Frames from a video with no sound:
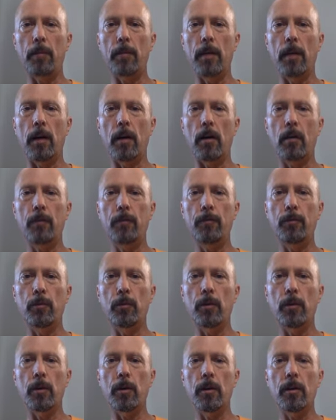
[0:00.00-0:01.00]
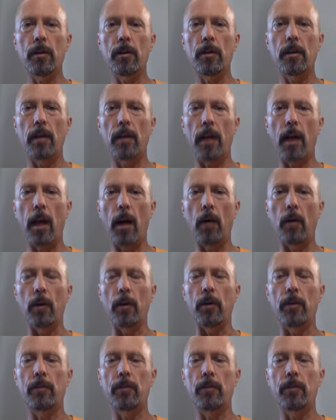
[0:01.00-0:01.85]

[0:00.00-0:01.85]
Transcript: now for an hour.